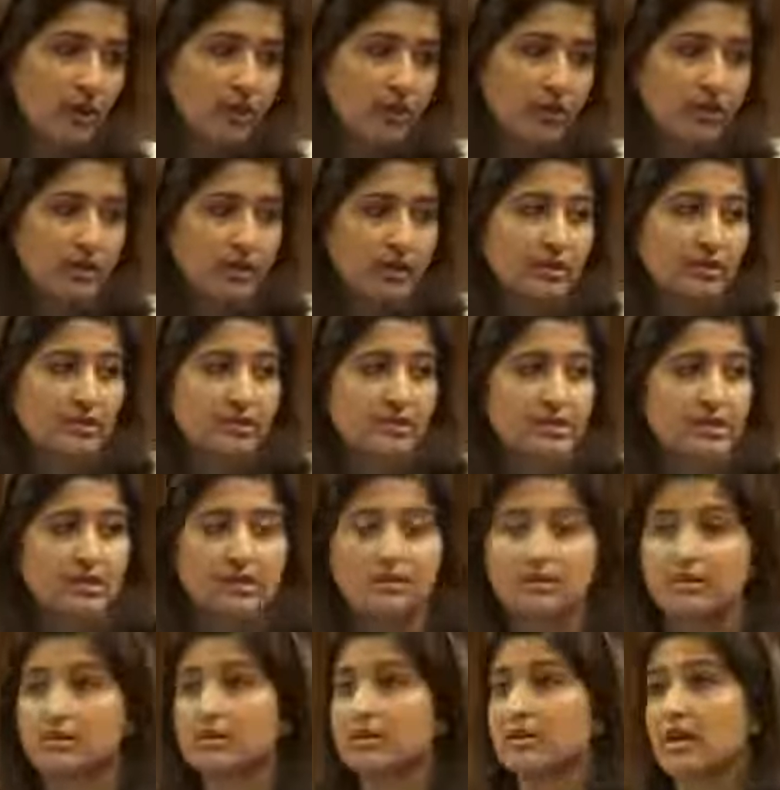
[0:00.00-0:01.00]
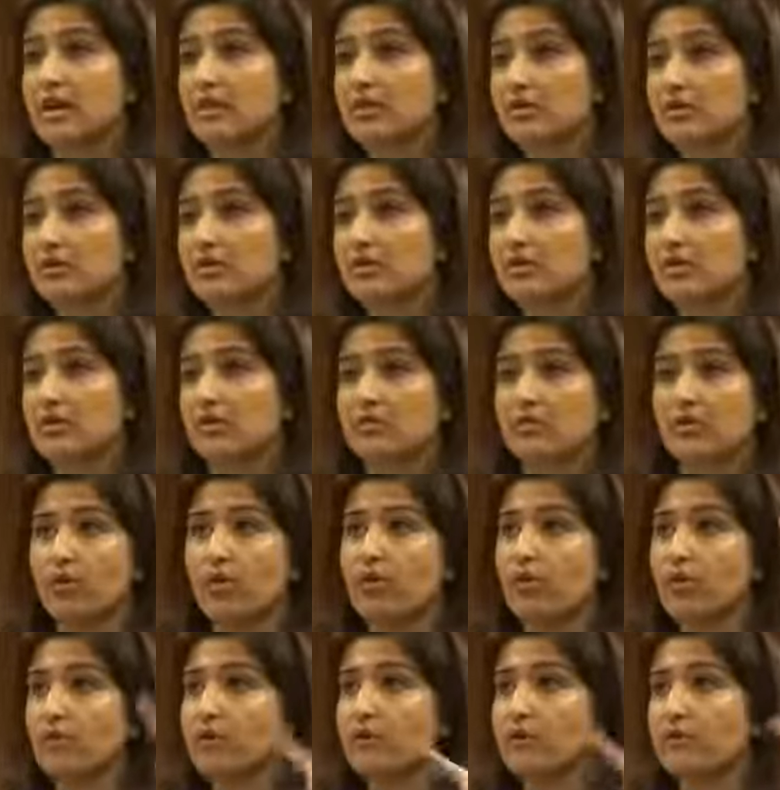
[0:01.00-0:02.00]
You can see the dots of
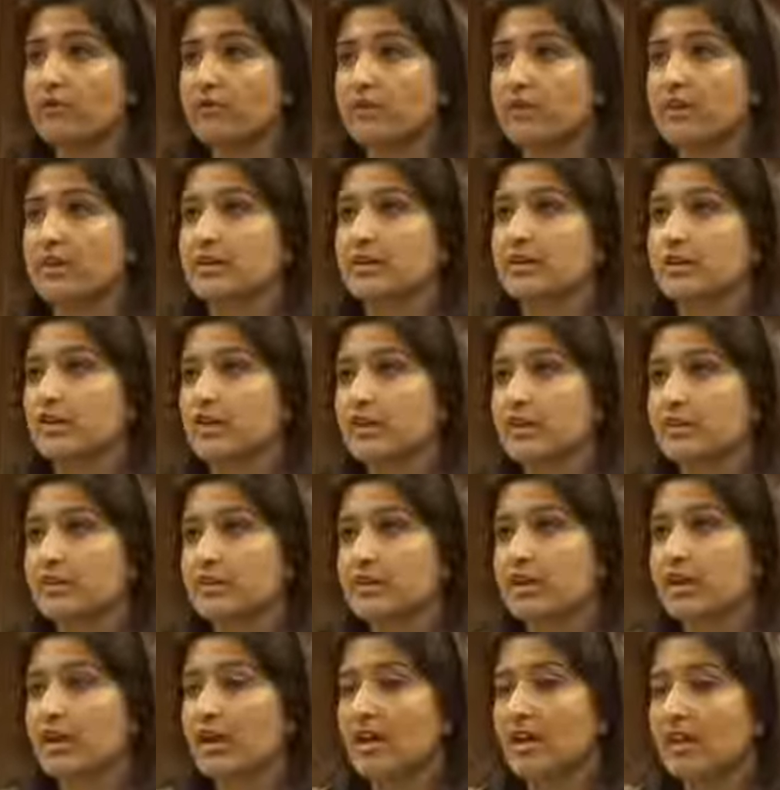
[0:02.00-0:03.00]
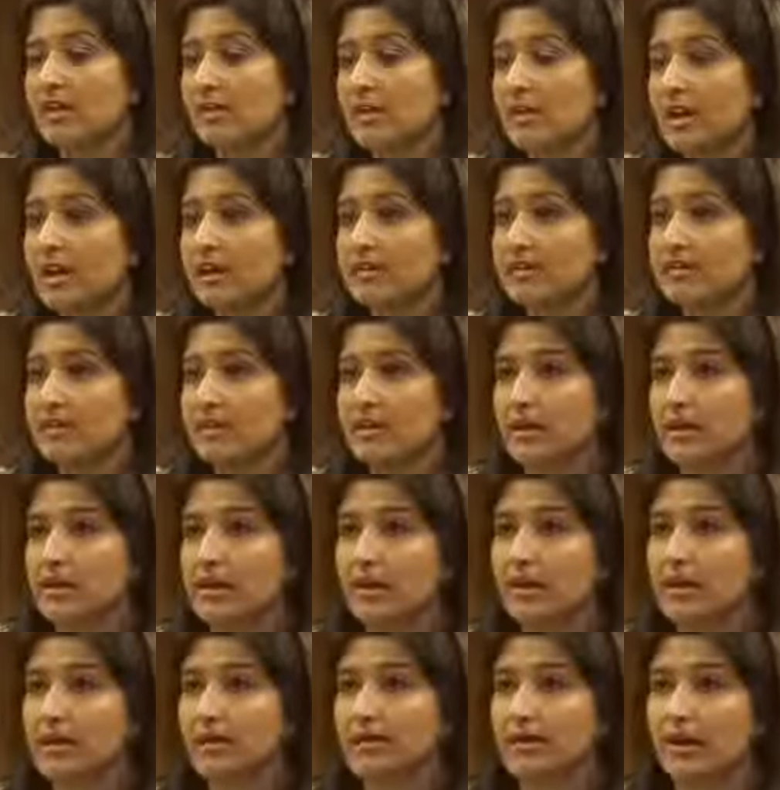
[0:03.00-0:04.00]
all the villages that
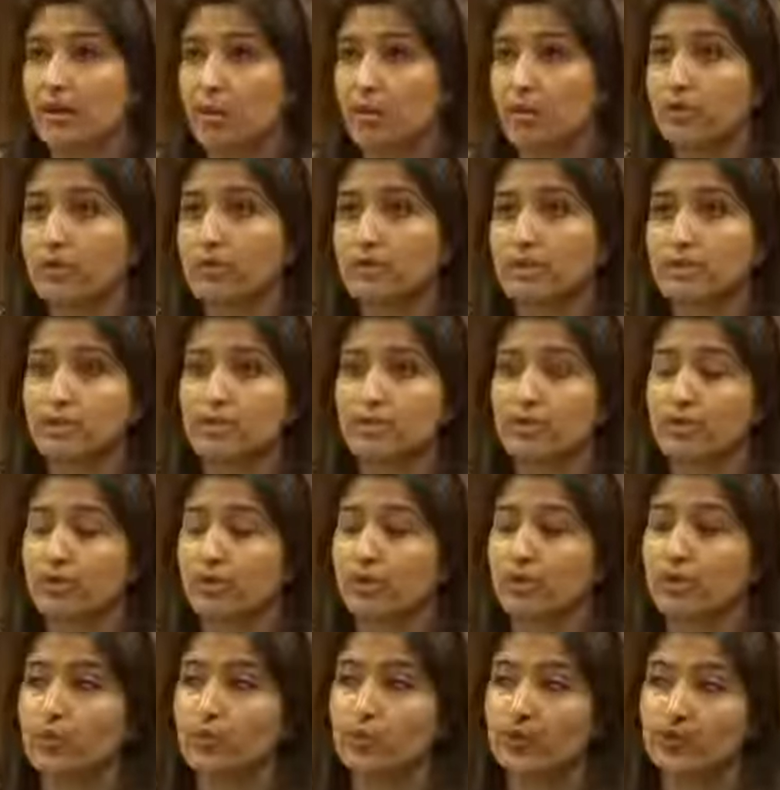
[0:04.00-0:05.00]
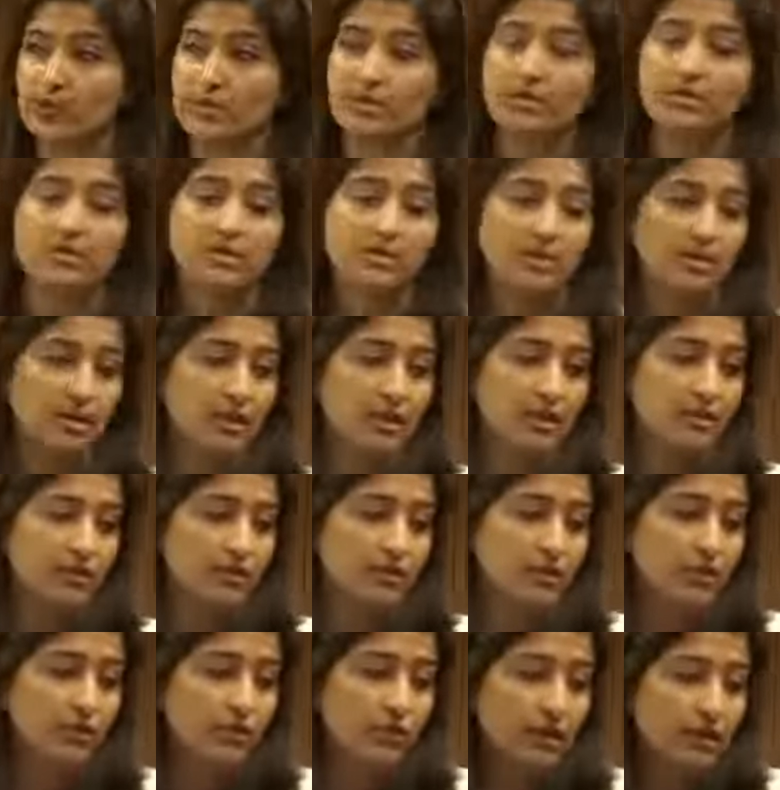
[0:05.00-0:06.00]
were destroyed within the state of
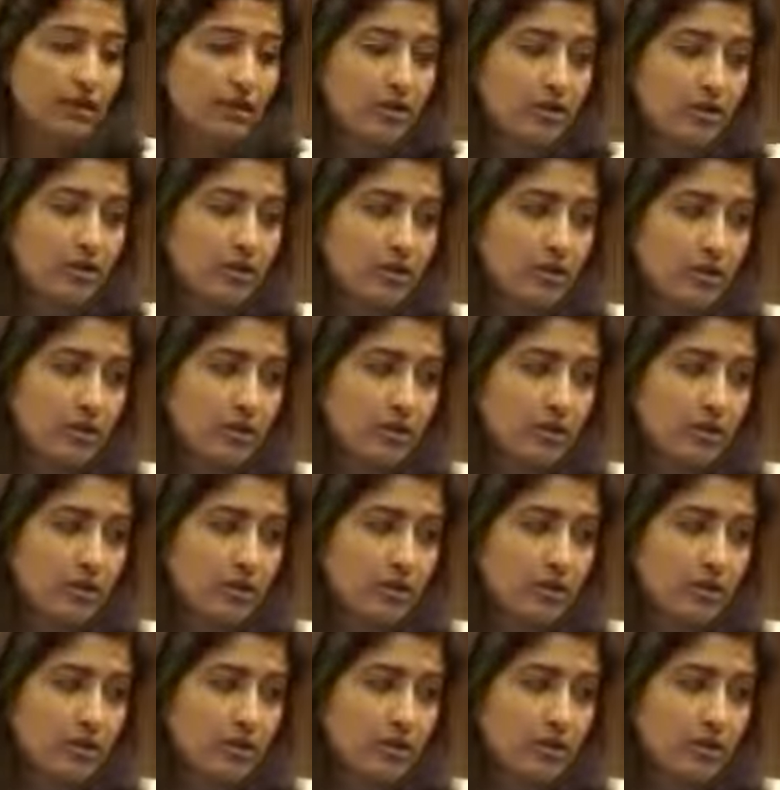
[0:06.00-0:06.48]
Israel.